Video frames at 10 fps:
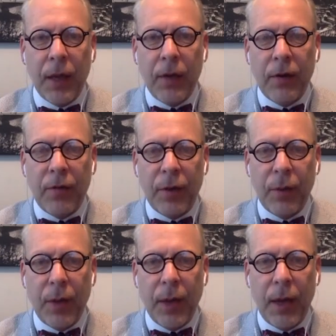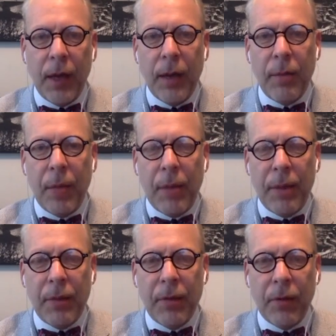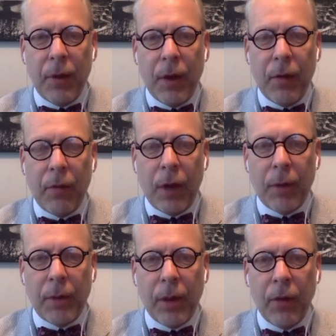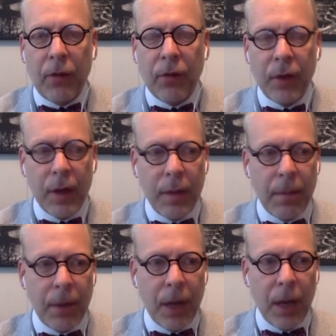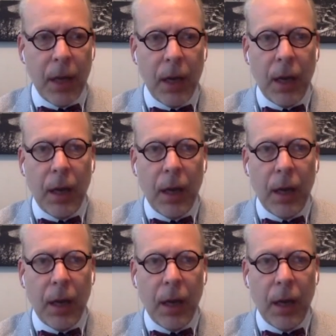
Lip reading: 10 feet away, maybe even right up close. But